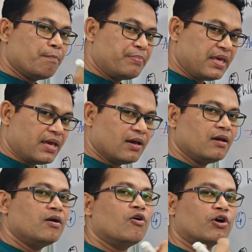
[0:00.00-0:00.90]

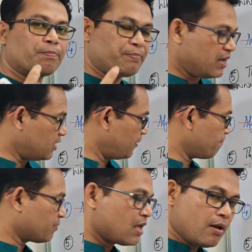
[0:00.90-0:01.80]
being or been,
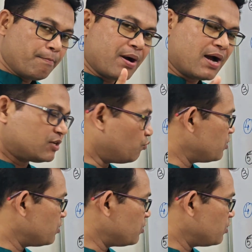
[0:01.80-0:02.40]
but